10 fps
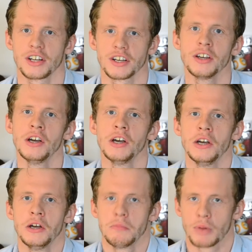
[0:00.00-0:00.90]
going to
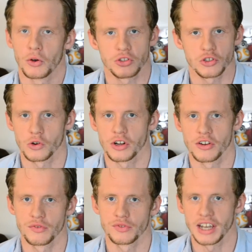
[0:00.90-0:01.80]
both sort
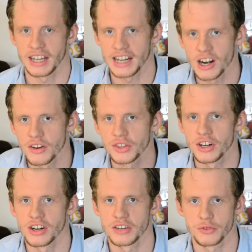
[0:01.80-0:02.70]
of take care of
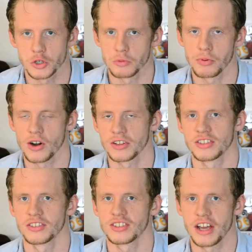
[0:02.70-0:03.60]
their individual
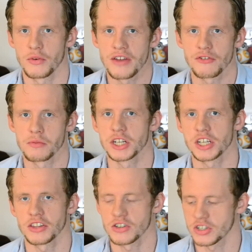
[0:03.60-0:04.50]
parts and stay away from
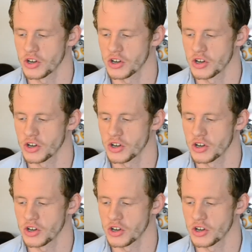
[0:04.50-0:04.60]
each other.